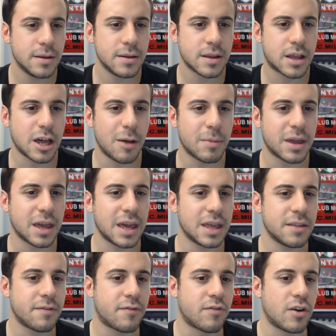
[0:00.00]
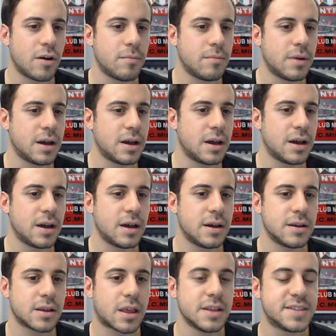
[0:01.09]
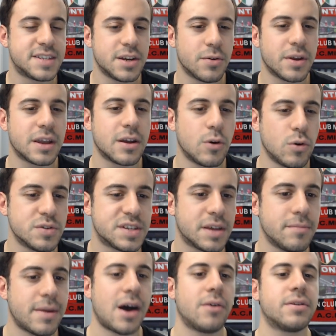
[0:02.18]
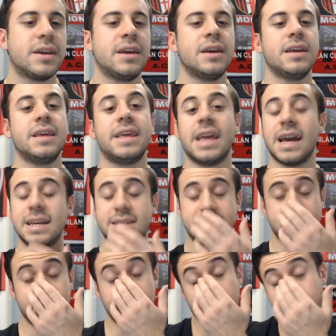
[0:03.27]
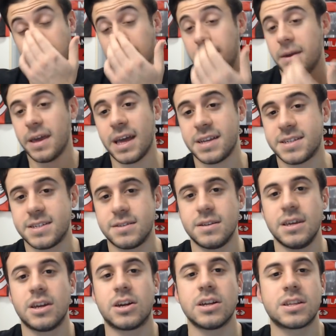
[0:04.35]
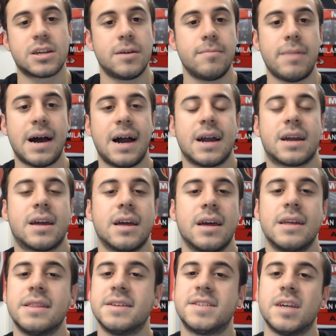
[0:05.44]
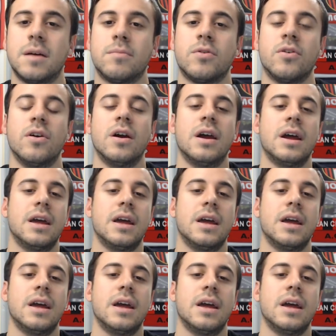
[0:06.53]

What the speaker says: Coming in from, considering Jose Mauri, yes, maybe yes. He could come back in the summer.